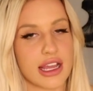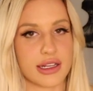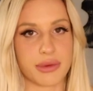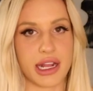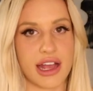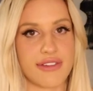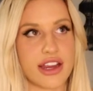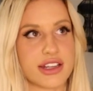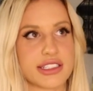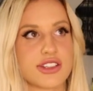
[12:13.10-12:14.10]
I'm gonna have
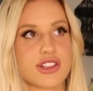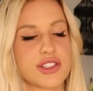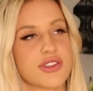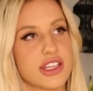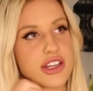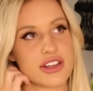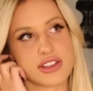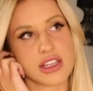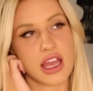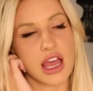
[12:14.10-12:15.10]
hair extensions for years,